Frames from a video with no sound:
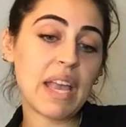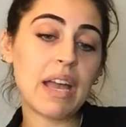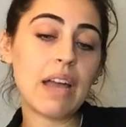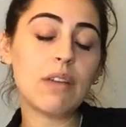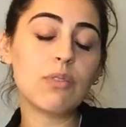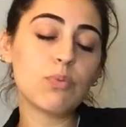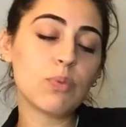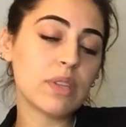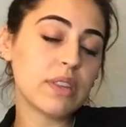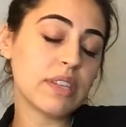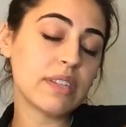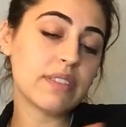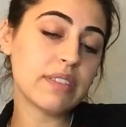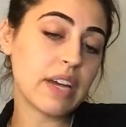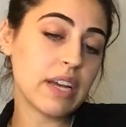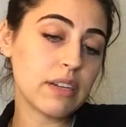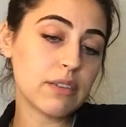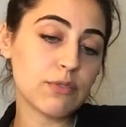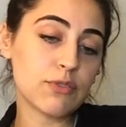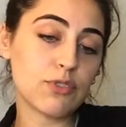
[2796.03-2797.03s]
and with the
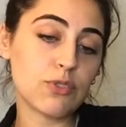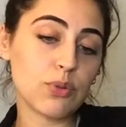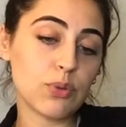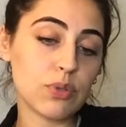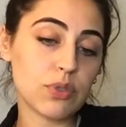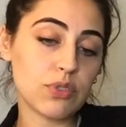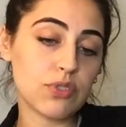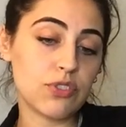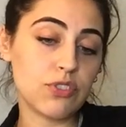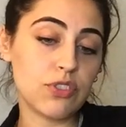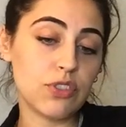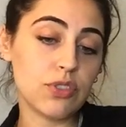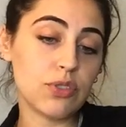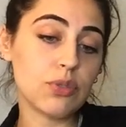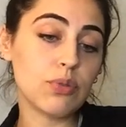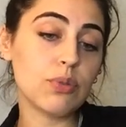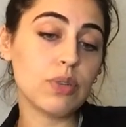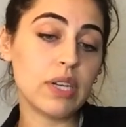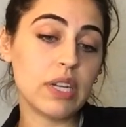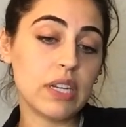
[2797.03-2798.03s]
ten of swords
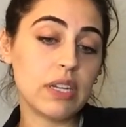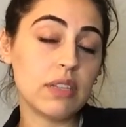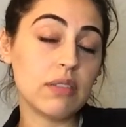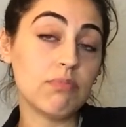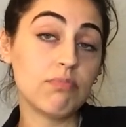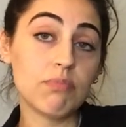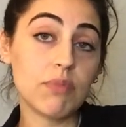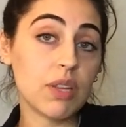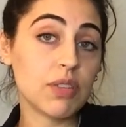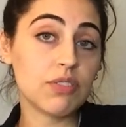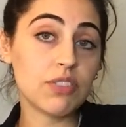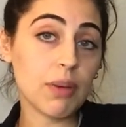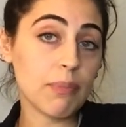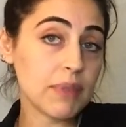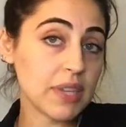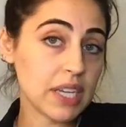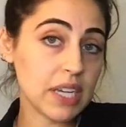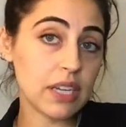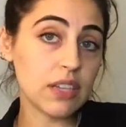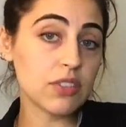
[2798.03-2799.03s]
too it
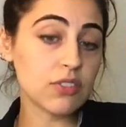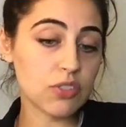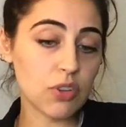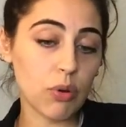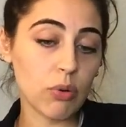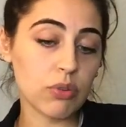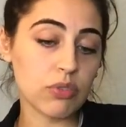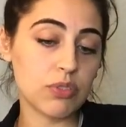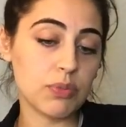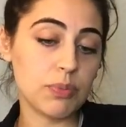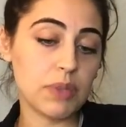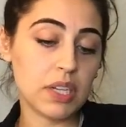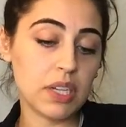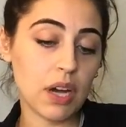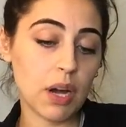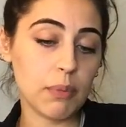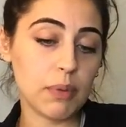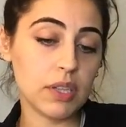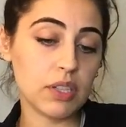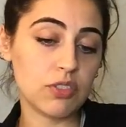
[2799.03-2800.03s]
something is going to be
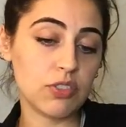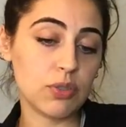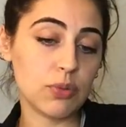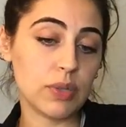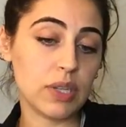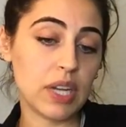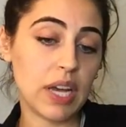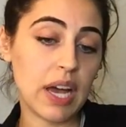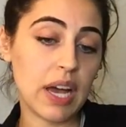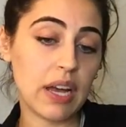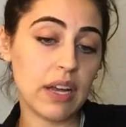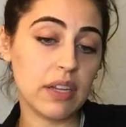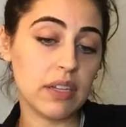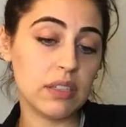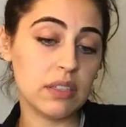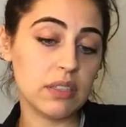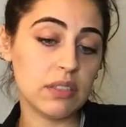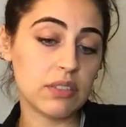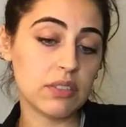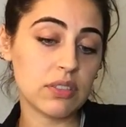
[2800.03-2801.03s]
coming to an
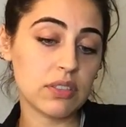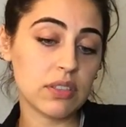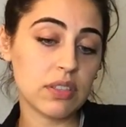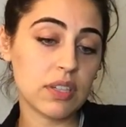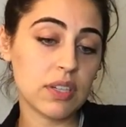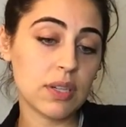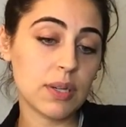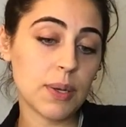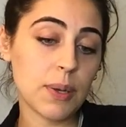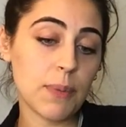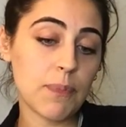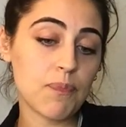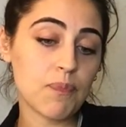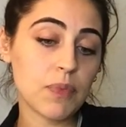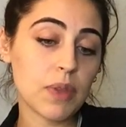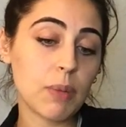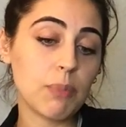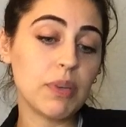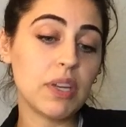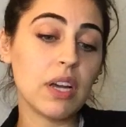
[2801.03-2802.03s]
end
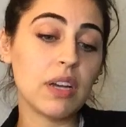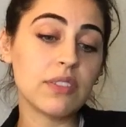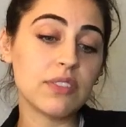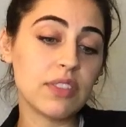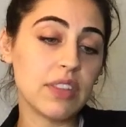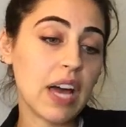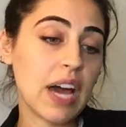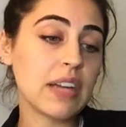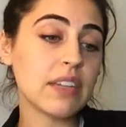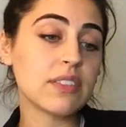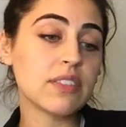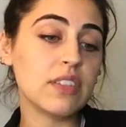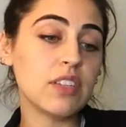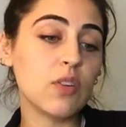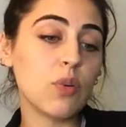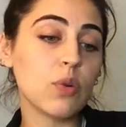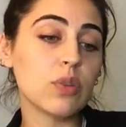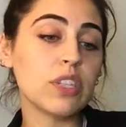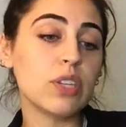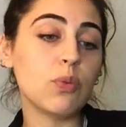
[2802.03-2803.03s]
because that is the
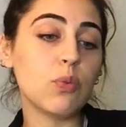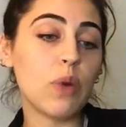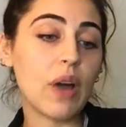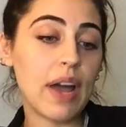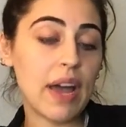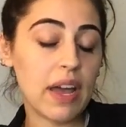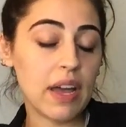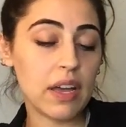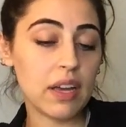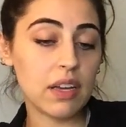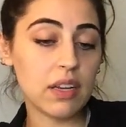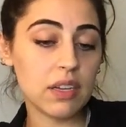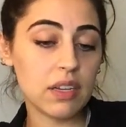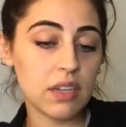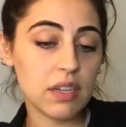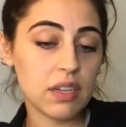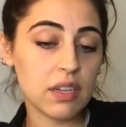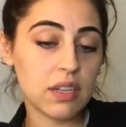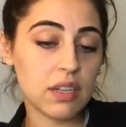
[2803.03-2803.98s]
only way